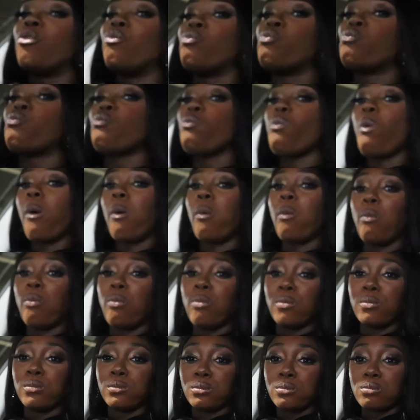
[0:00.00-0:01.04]
nothing if you sit next to
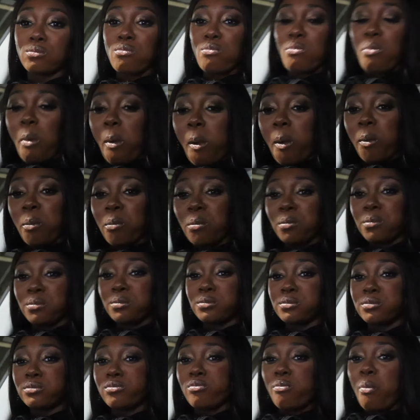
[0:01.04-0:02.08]
Halle, if you sit next to
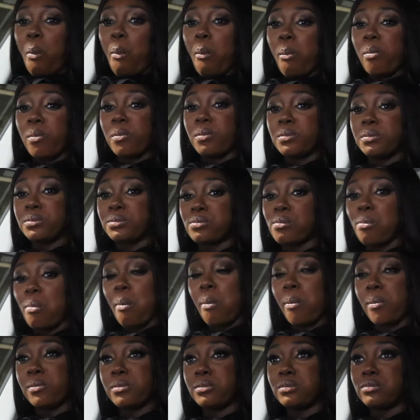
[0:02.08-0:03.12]
Victoria Monet, if you
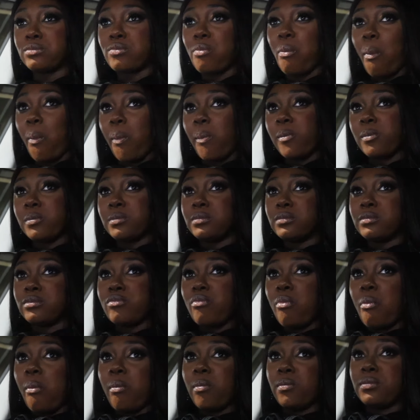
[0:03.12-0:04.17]
sit next to, let's say,
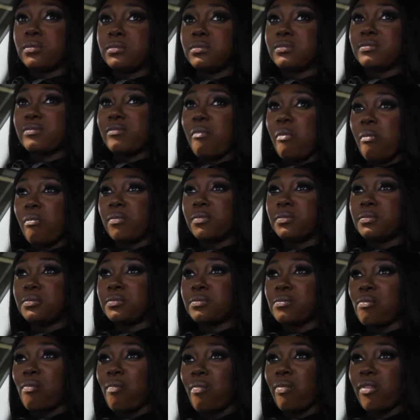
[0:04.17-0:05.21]
Kaylani's here today. You're
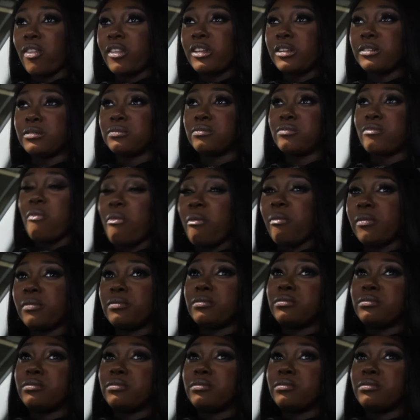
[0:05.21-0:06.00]
not going to say nothing. You're just going to